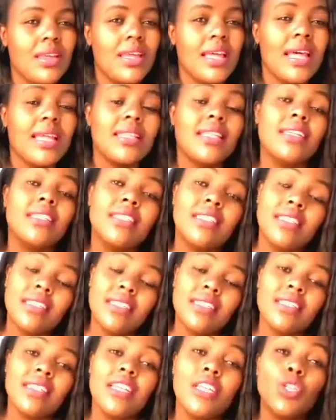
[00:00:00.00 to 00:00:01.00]
And then
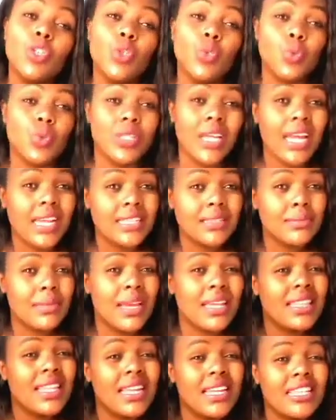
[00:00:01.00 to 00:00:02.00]
in relation to that, my
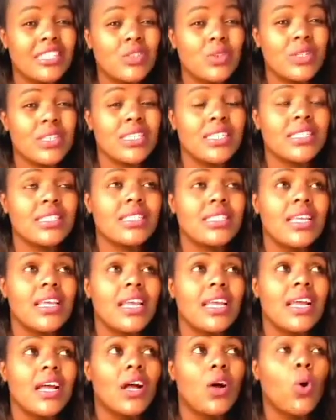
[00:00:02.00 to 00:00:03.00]
other lesson is
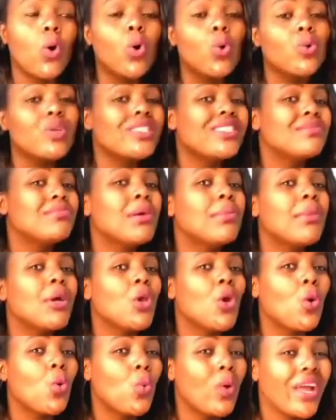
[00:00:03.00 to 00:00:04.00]
always remember
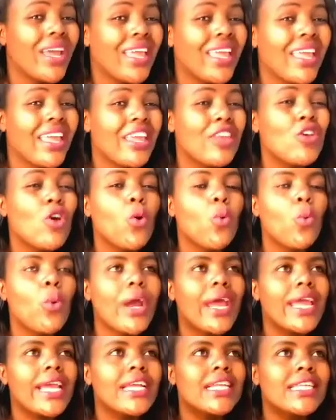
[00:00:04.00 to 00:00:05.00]
your why. Your
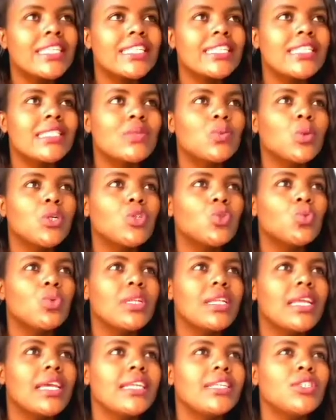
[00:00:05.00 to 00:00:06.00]
why is what
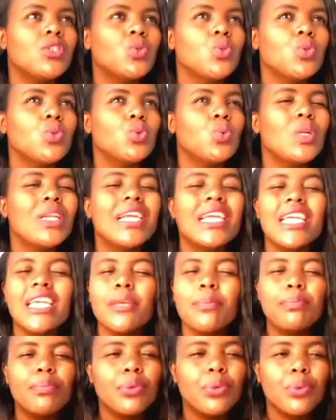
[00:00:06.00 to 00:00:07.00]
will
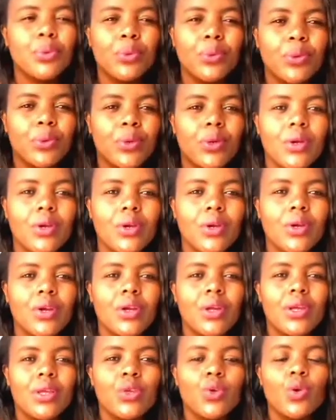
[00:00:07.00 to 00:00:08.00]
keep you.
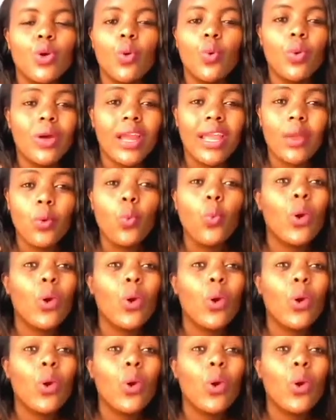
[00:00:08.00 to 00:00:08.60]
Your why.